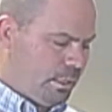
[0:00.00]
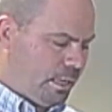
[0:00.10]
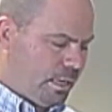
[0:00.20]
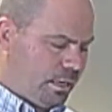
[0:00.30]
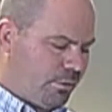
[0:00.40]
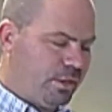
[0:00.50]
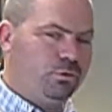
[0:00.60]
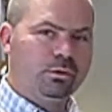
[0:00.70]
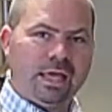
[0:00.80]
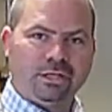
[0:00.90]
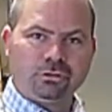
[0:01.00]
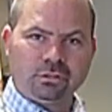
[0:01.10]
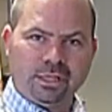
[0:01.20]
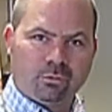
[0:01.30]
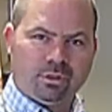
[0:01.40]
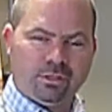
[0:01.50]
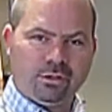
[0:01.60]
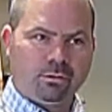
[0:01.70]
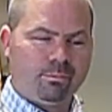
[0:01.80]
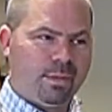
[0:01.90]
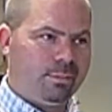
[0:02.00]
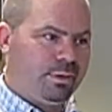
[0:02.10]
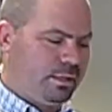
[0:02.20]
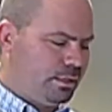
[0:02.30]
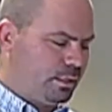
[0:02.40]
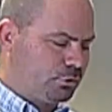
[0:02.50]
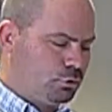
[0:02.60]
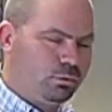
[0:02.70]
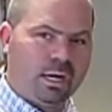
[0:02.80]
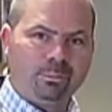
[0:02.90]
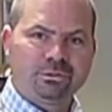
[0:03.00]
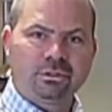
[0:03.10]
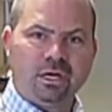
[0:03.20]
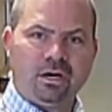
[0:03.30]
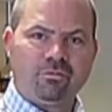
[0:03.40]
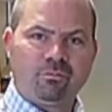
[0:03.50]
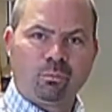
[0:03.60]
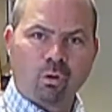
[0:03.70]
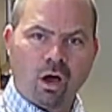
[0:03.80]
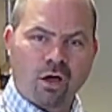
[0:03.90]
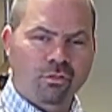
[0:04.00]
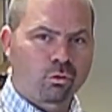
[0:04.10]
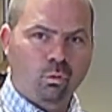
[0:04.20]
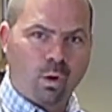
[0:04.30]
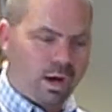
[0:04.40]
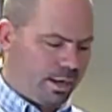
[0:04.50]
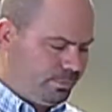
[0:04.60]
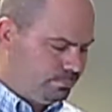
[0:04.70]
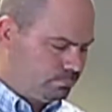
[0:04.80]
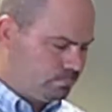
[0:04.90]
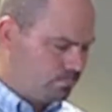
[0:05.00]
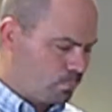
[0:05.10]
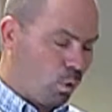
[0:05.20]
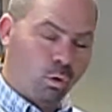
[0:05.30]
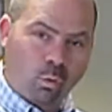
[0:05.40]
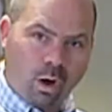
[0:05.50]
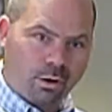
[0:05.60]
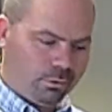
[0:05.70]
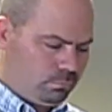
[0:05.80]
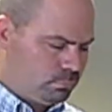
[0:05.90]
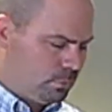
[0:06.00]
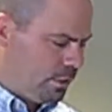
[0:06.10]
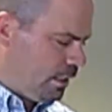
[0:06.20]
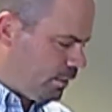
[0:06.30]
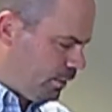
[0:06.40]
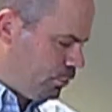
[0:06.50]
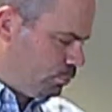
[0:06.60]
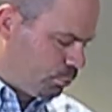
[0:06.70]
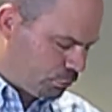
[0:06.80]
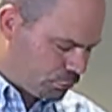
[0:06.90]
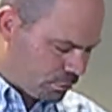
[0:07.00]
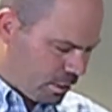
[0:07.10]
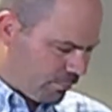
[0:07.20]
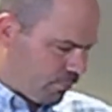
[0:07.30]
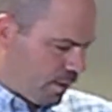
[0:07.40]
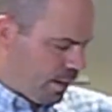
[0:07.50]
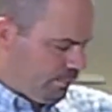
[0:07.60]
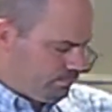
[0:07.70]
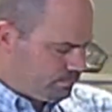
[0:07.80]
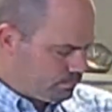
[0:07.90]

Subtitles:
Then you would add your liquid in there, maybe 2 cups of broth or wine or water. Then you'd put your cover on,